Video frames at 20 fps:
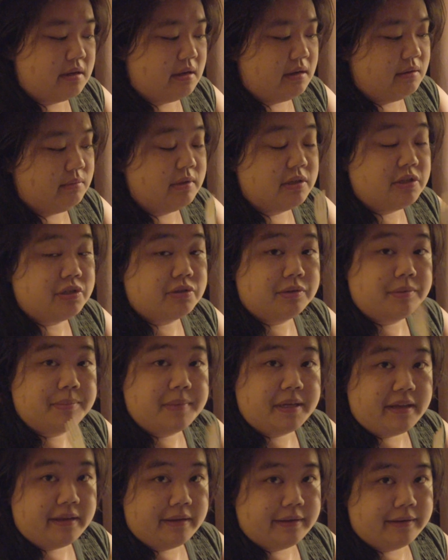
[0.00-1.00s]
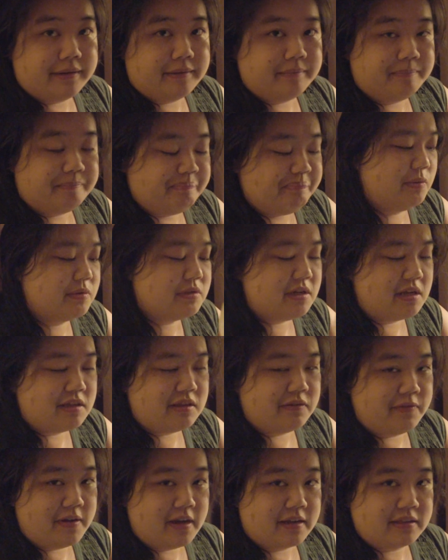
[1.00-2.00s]
What drew me in was not
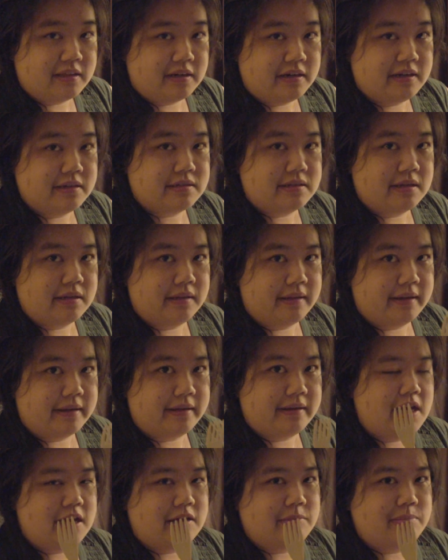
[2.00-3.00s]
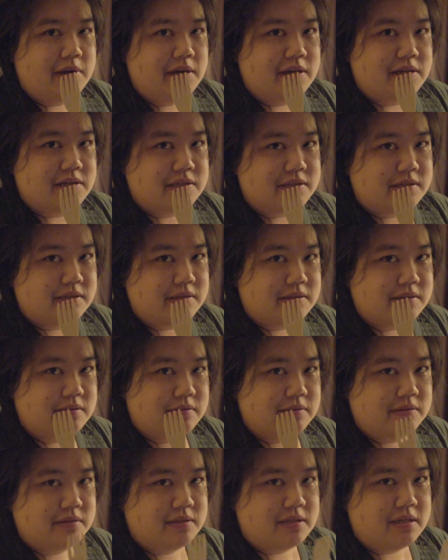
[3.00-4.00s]
the fact that it said, like, Cake Boss
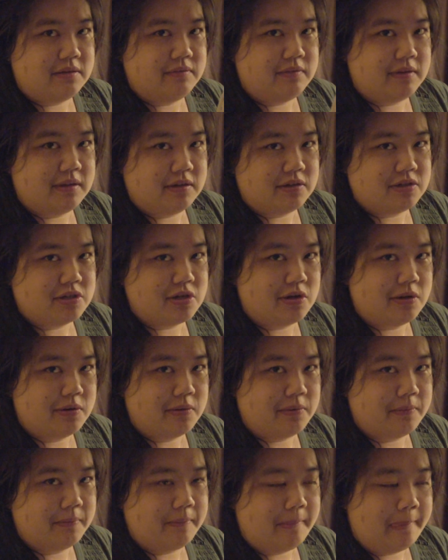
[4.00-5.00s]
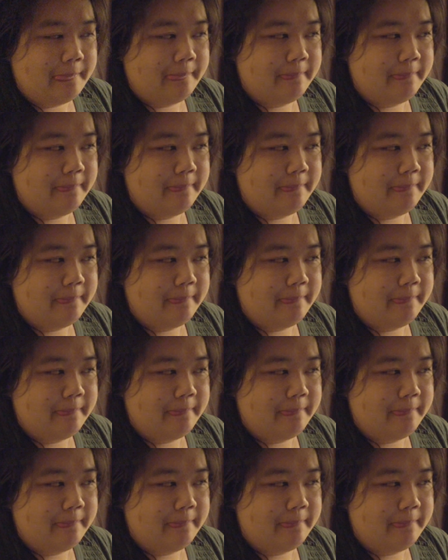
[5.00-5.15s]
TV show,